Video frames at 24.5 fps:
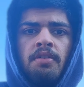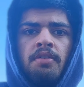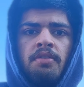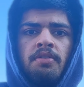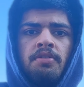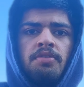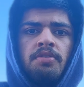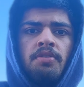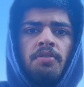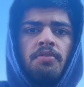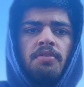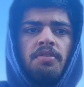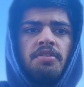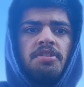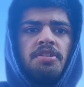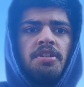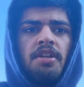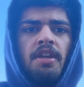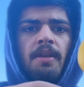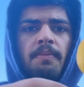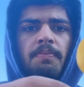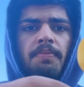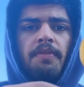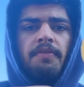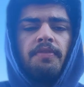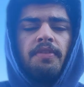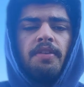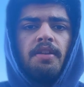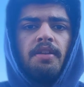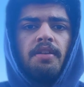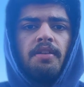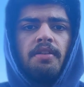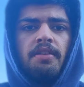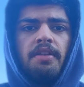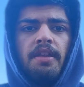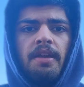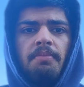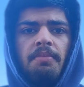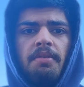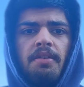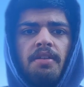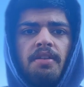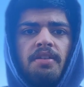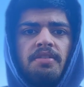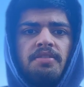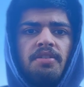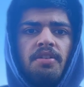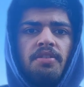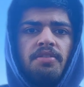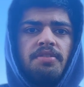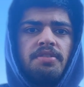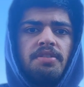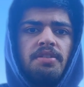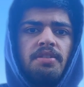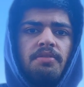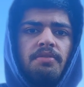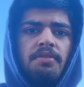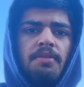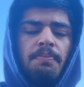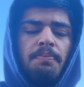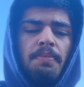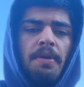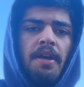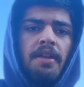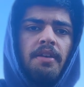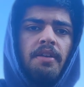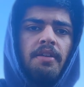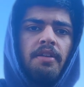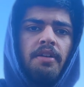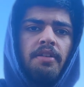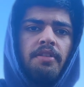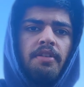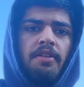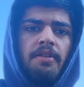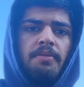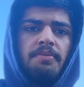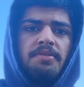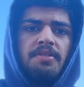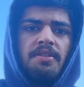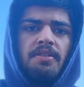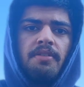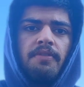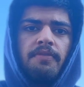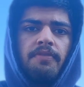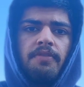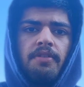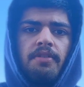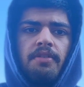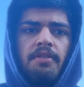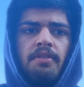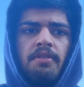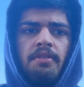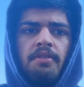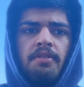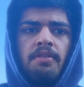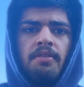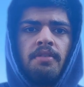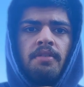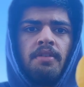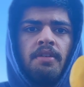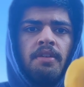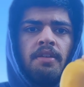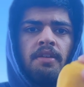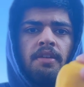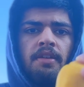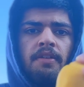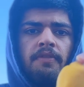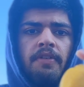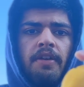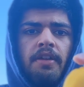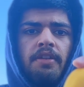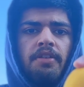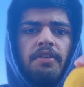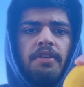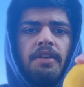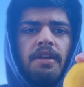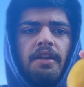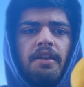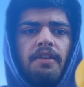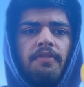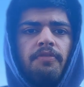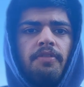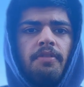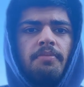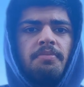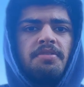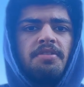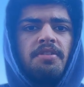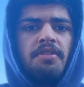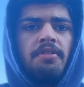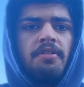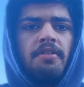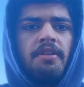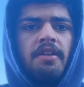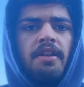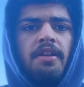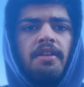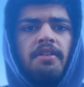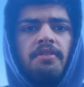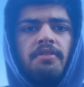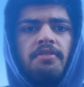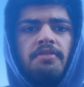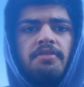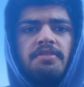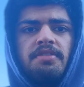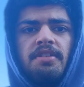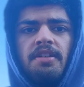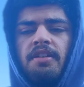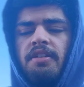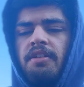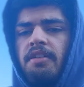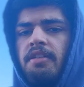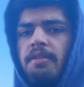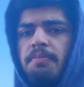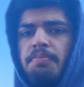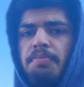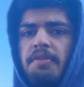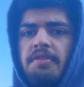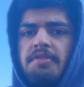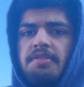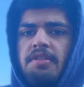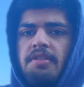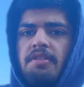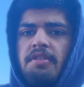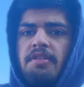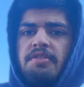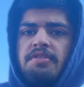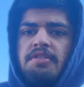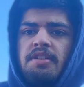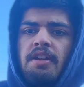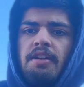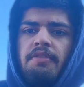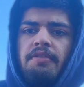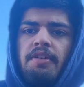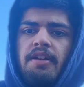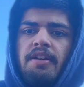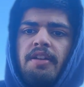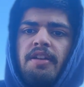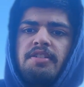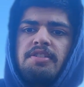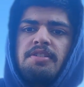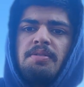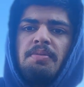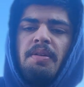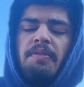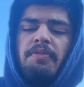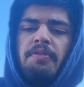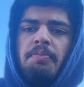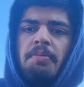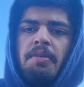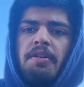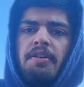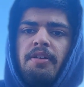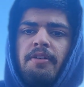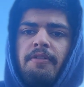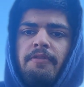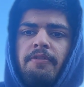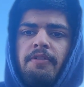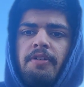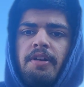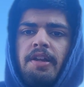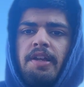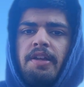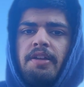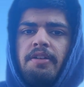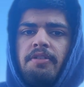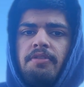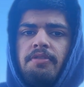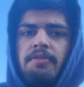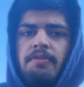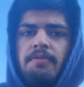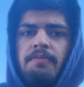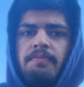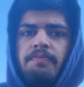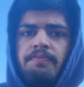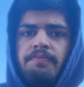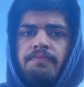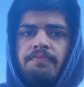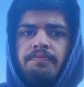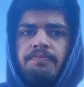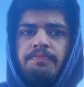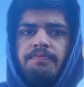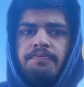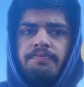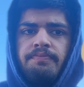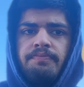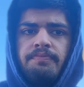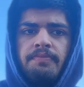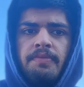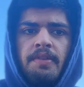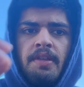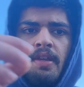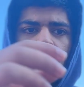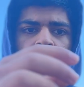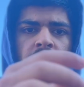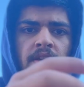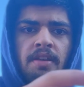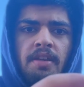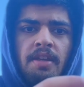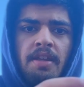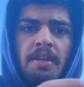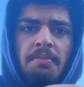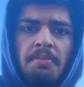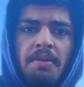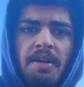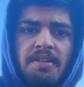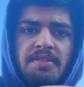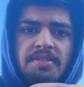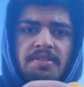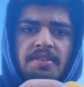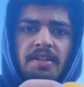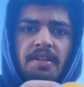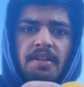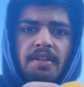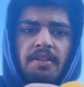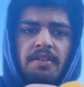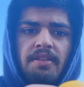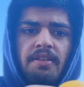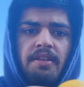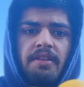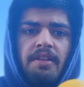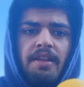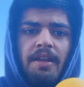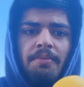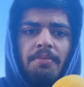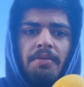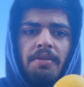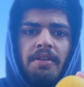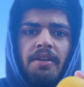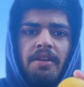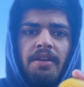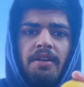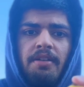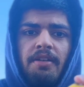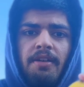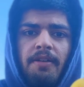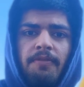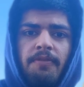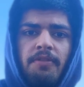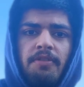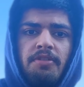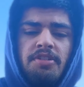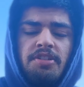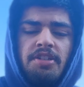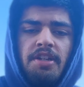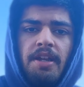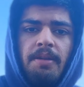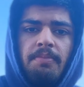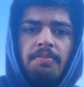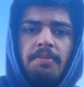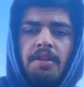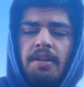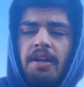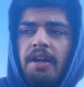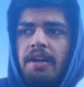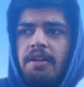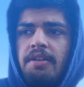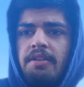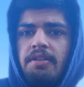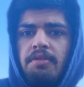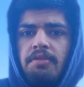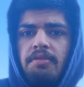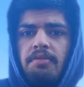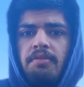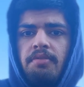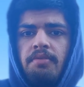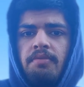So the shape of the lemon is also dependent on the observer. If I look at it from certain angles and another person looks at it right next to me from a different angle, he might see the lemon in a different shape than I do.